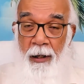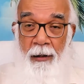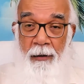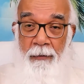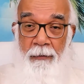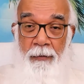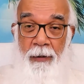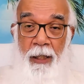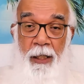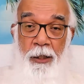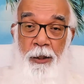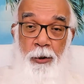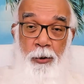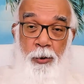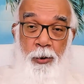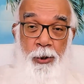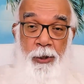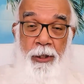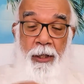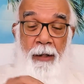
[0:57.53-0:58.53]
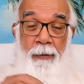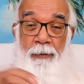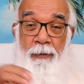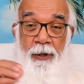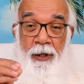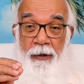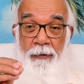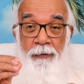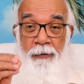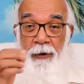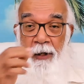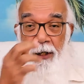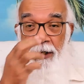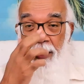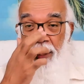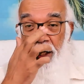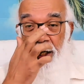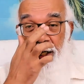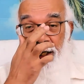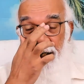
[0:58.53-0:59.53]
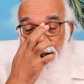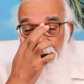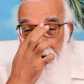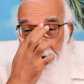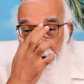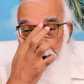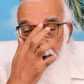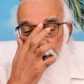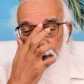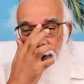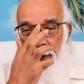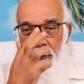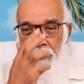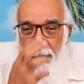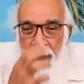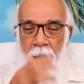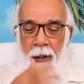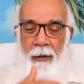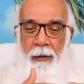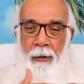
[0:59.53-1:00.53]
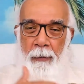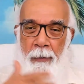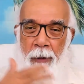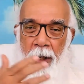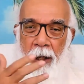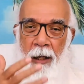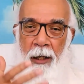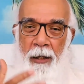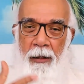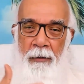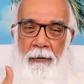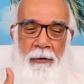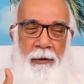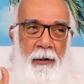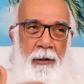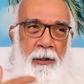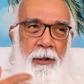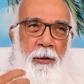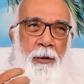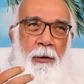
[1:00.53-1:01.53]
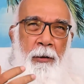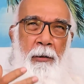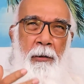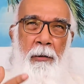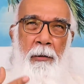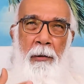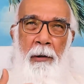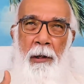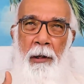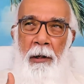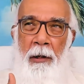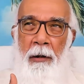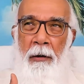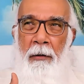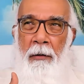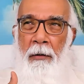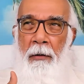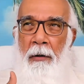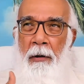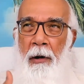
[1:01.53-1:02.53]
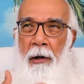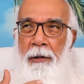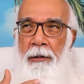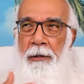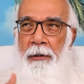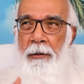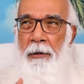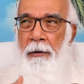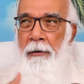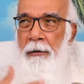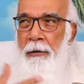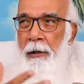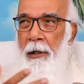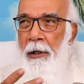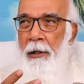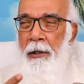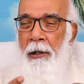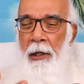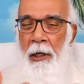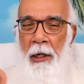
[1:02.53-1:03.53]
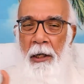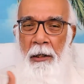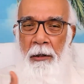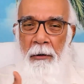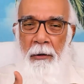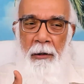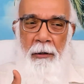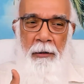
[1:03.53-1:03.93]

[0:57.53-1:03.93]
We use them differently. When the mind, just you constant thinking, you are